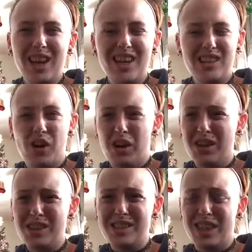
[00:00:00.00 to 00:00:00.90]
it's a
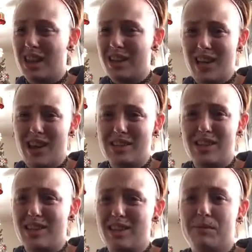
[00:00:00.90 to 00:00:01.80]
hard stand, yes,
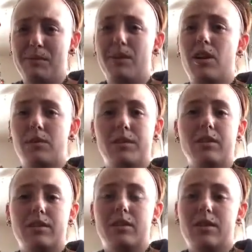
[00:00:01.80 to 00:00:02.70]
that's what we call it. We
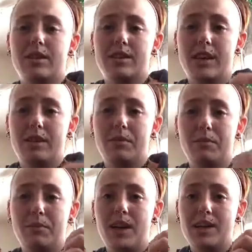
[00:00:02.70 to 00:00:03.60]
call it a hard stand.
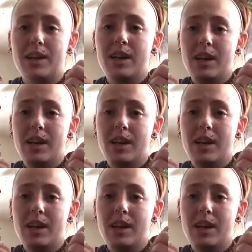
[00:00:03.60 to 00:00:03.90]
But